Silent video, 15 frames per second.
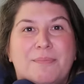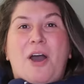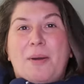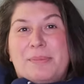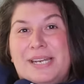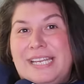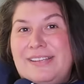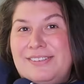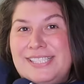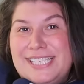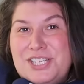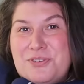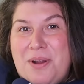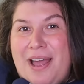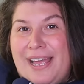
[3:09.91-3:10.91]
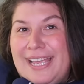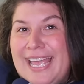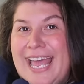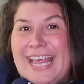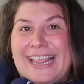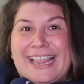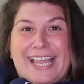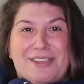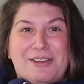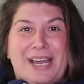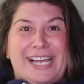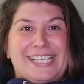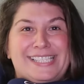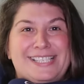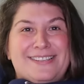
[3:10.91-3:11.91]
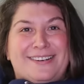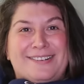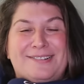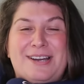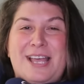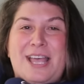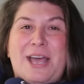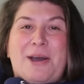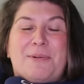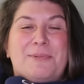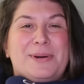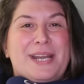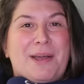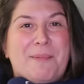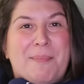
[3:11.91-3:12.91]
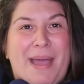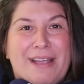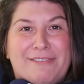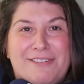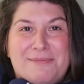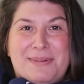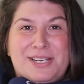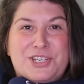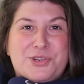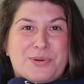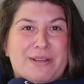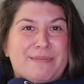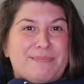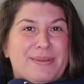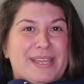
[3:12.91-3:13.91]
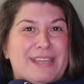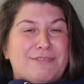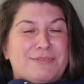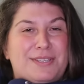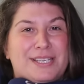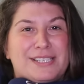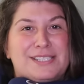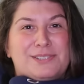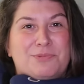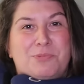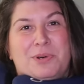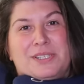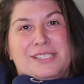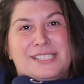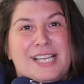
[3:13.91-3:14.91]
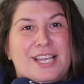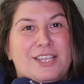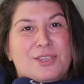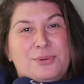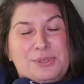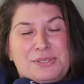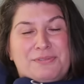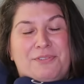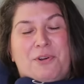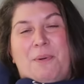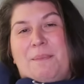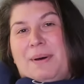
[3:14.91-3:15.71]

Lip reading: So I'm gonna give this a try and let you guys know when I'm back from my trip if this was useful.